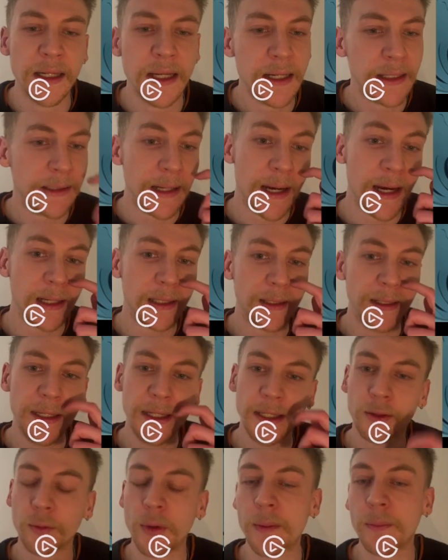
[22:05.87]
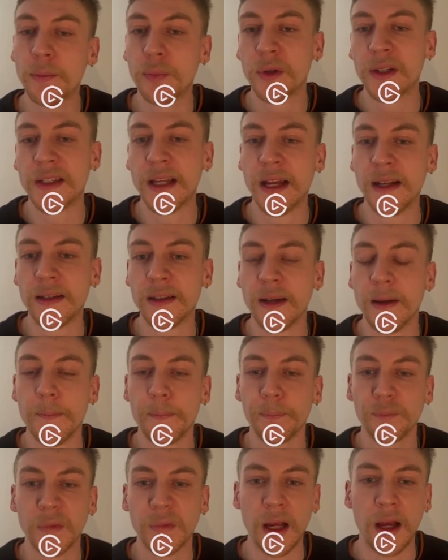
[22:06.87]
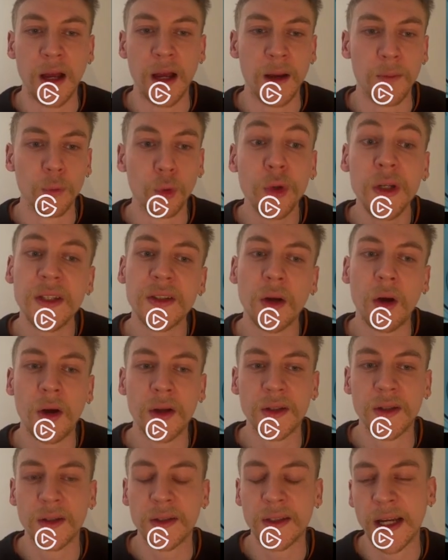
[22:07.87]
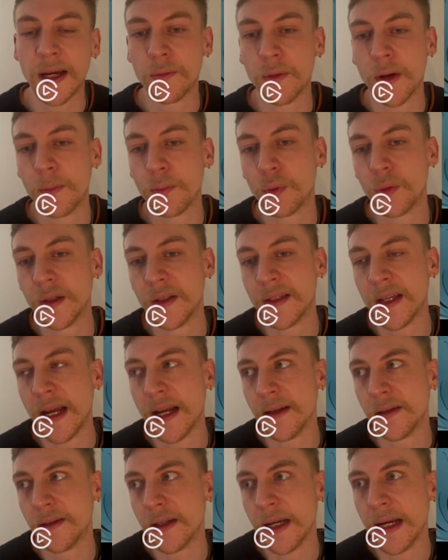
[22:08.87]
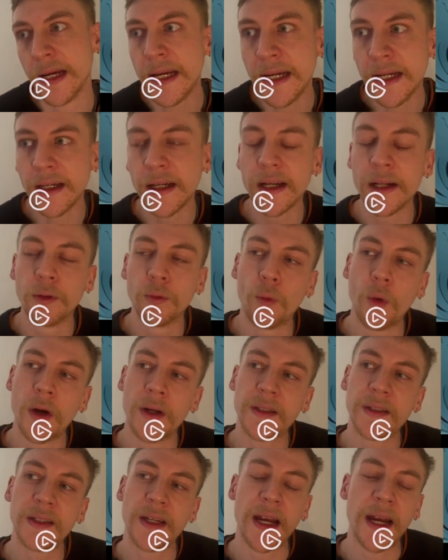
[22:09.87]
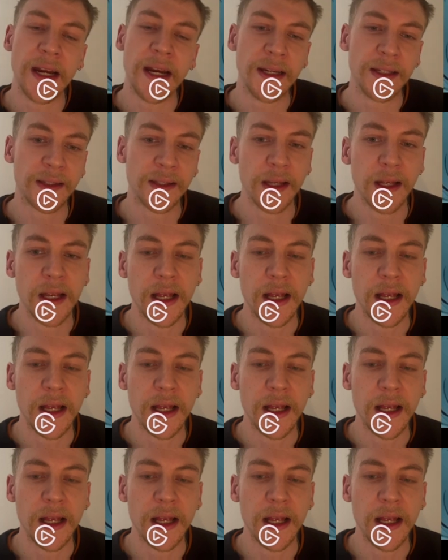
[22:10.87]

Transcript: they at least represent resources, they represent ink in worst case,